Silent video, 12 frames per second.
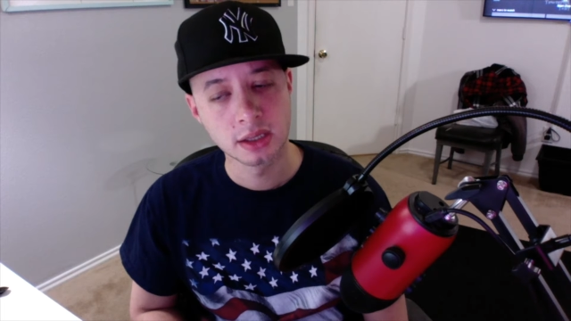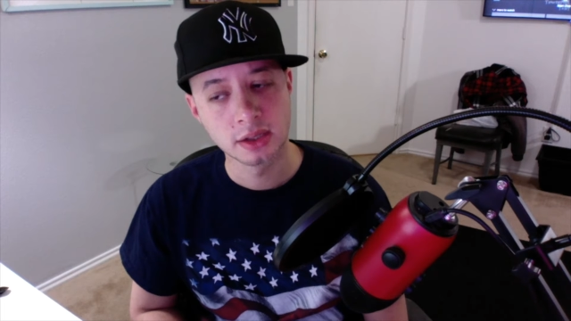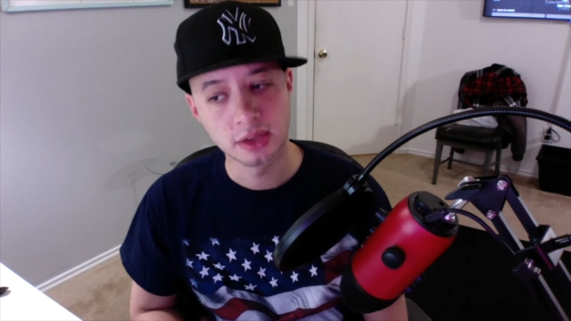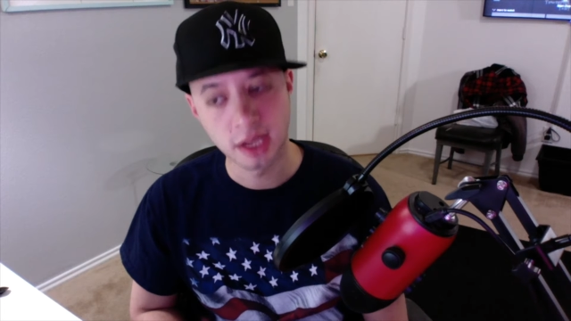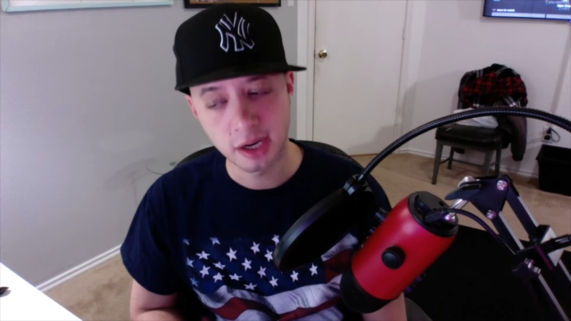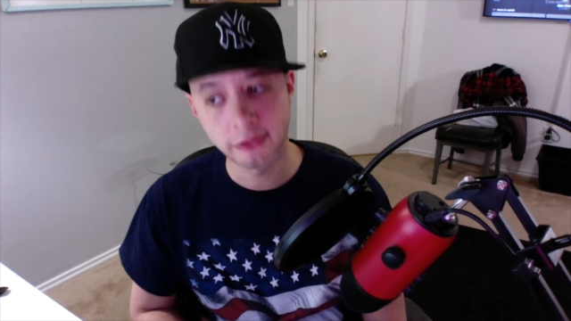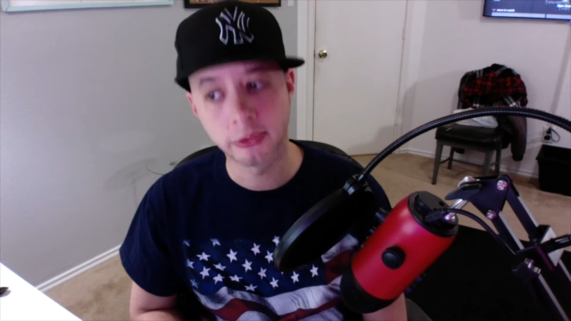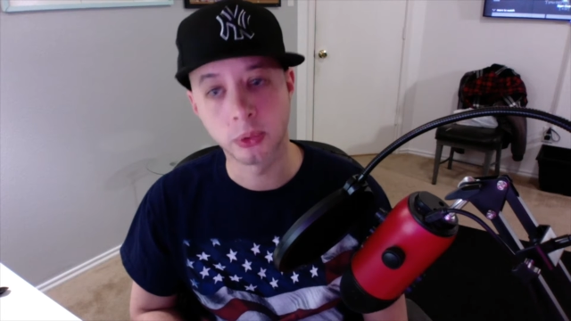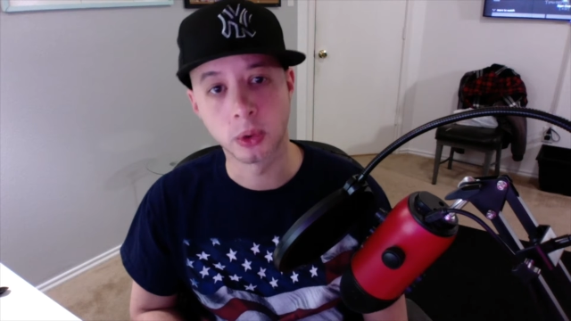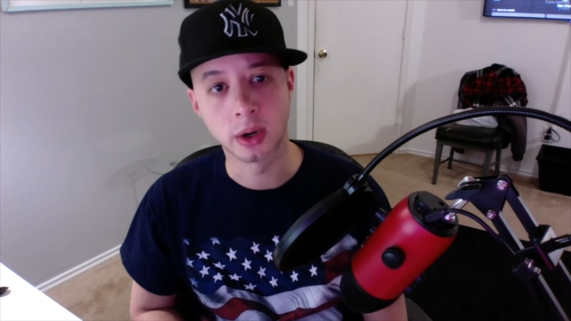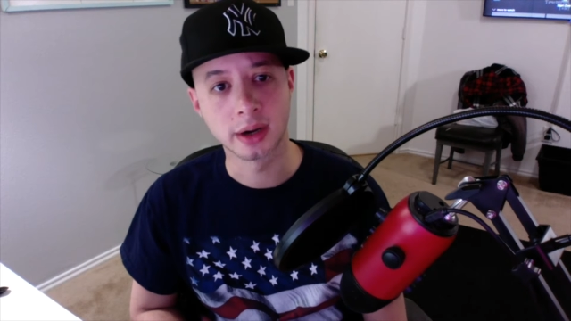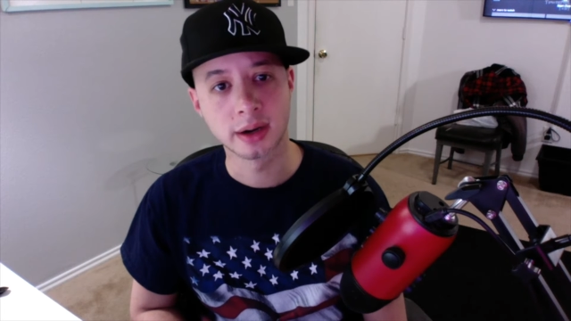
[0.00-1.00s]

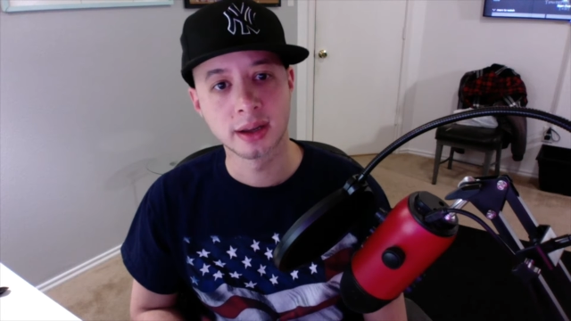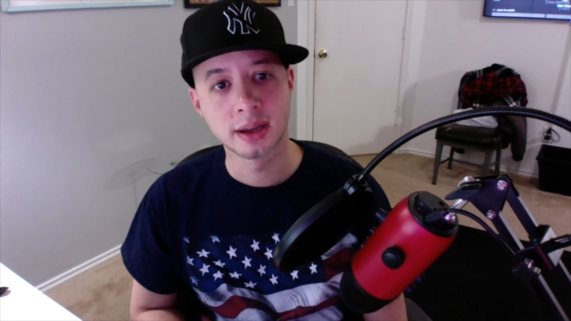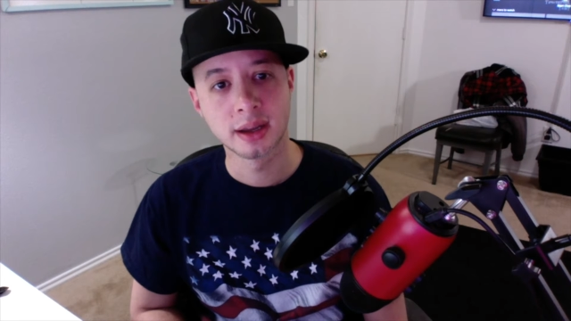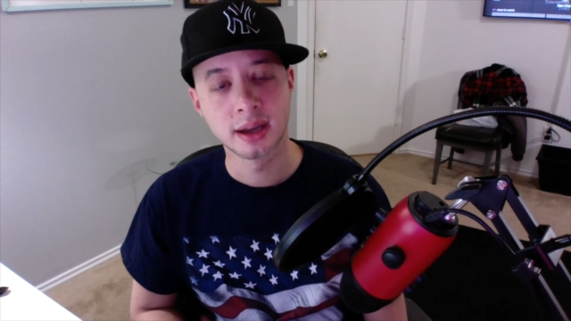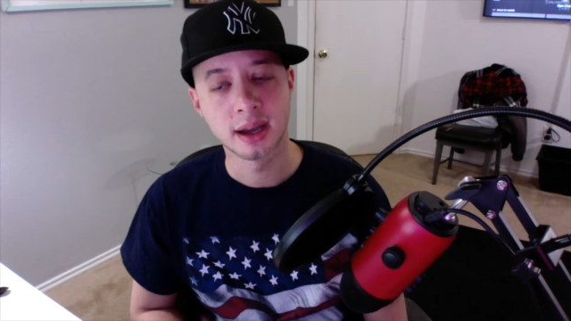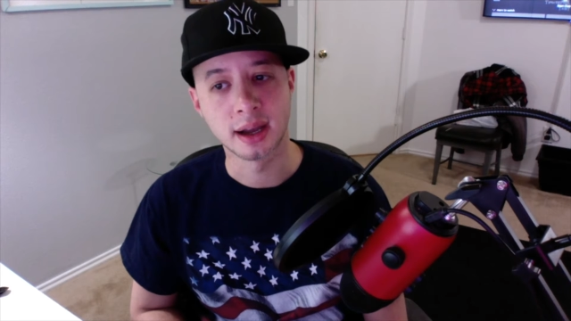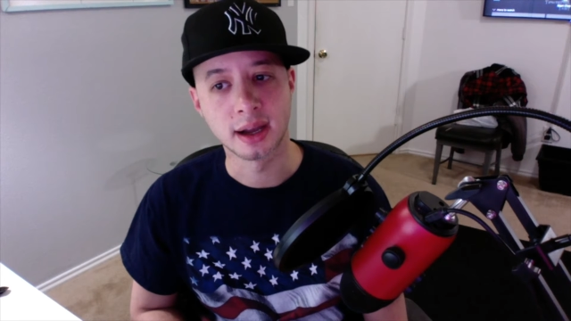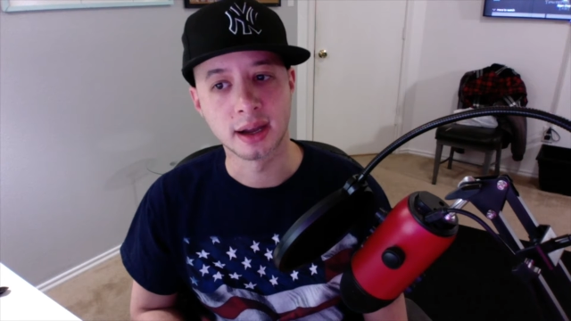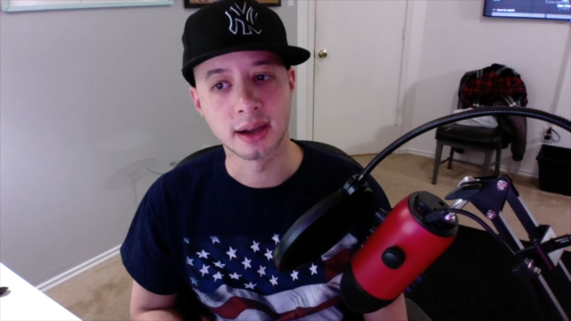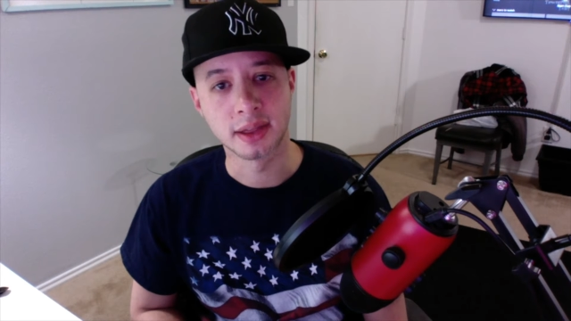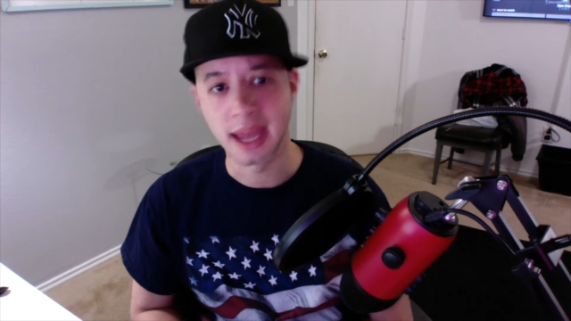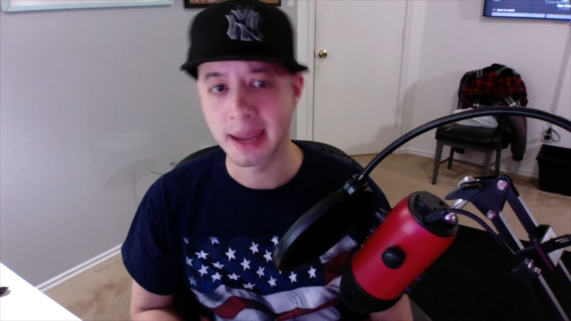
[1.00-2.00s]
Therefore,
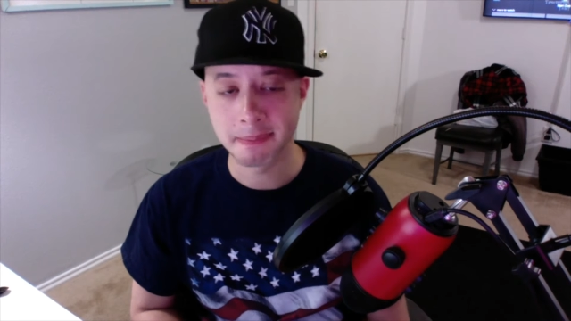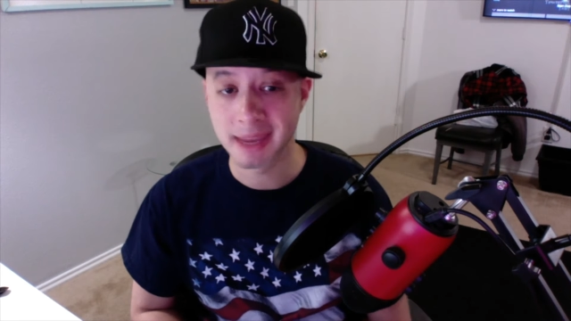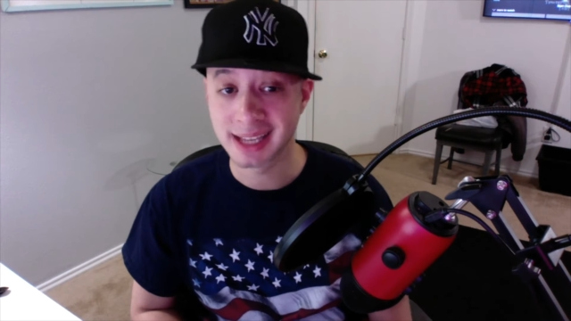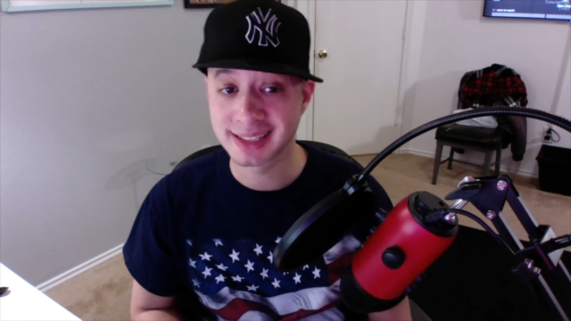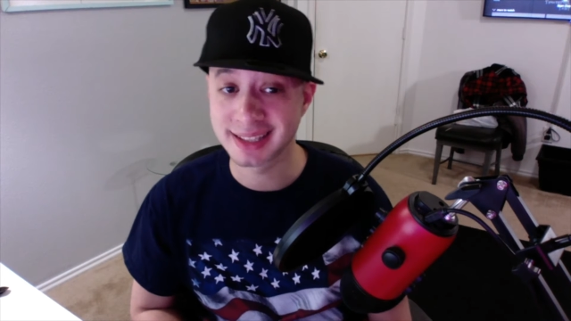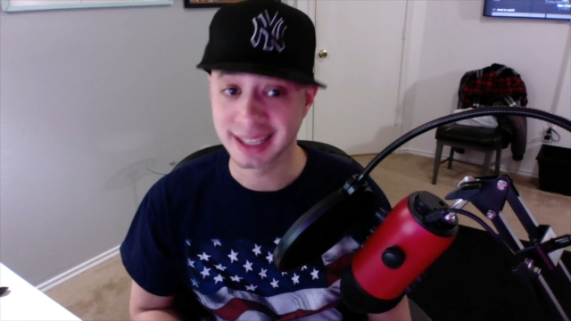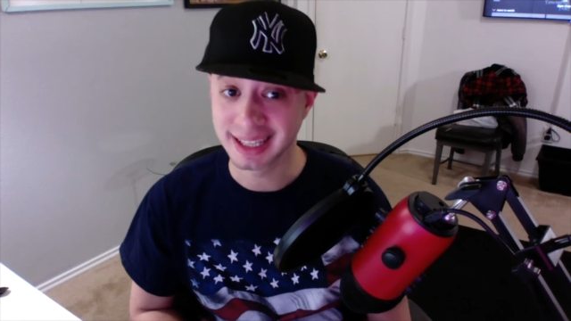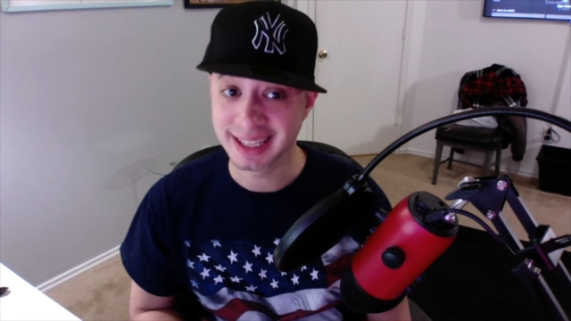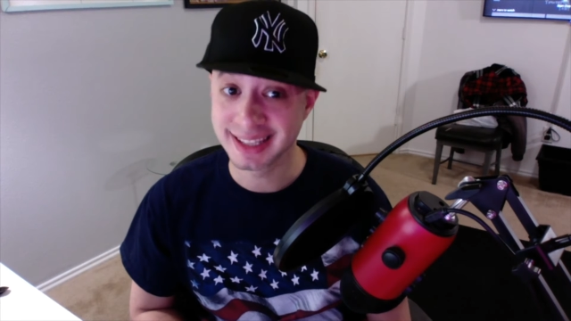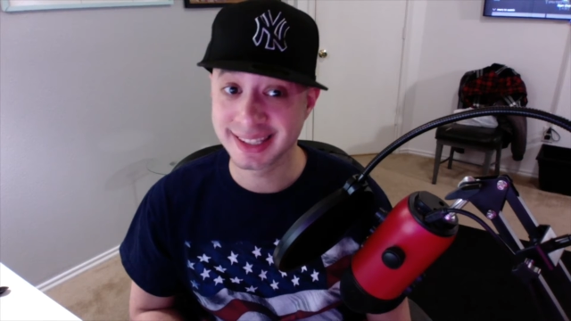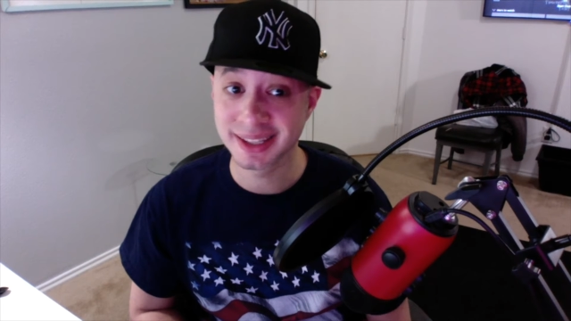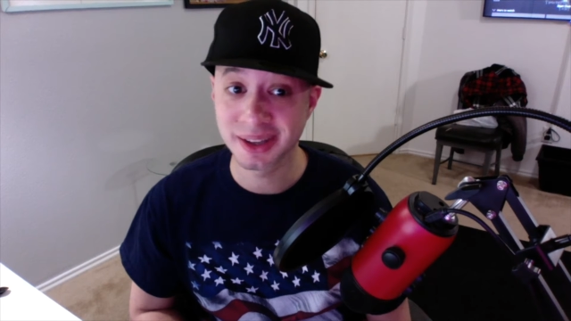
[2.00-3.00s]
that makes it
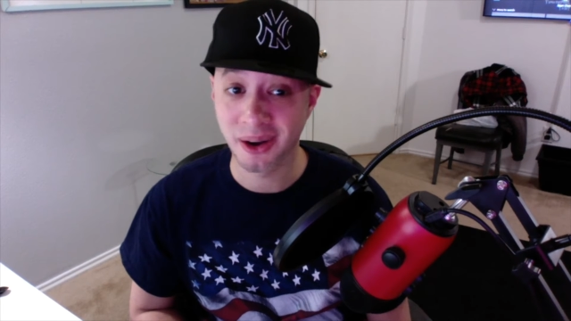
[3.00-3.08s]
easy